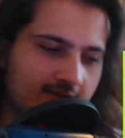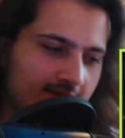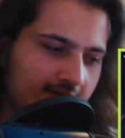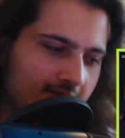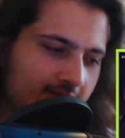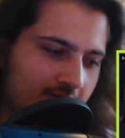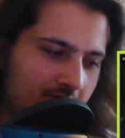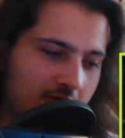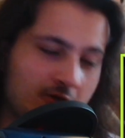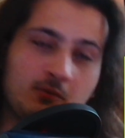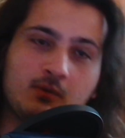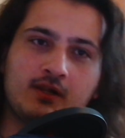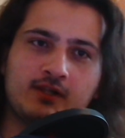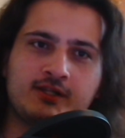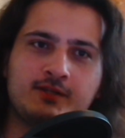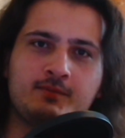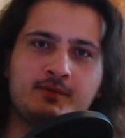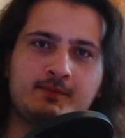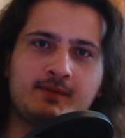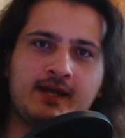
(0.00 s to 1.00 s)
You're
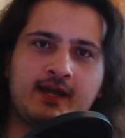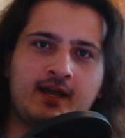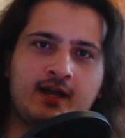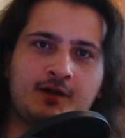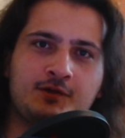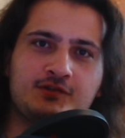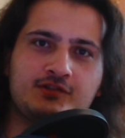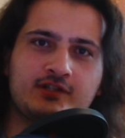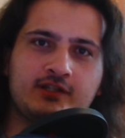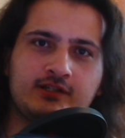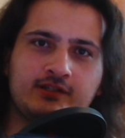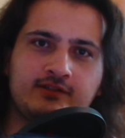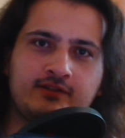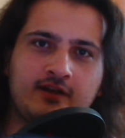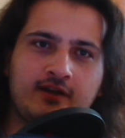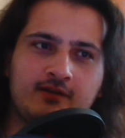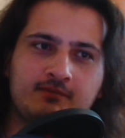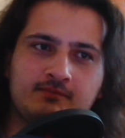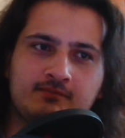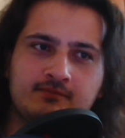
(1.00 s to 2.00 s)
welcome in my house
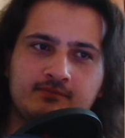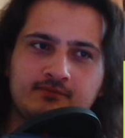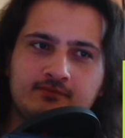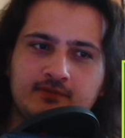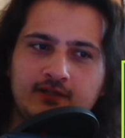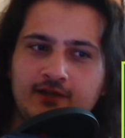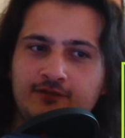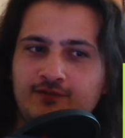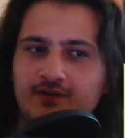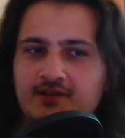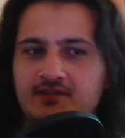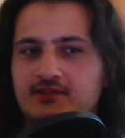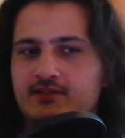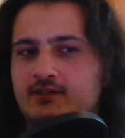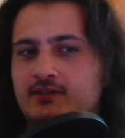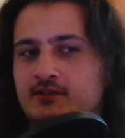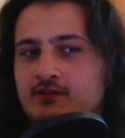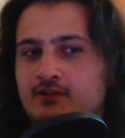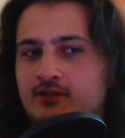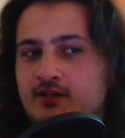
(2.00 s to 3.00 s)
anytime. If I
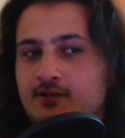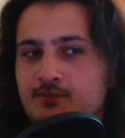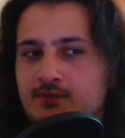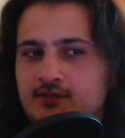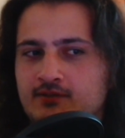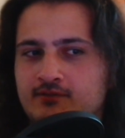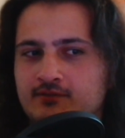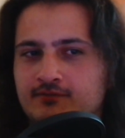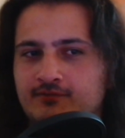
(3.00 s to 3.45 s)
see her coming,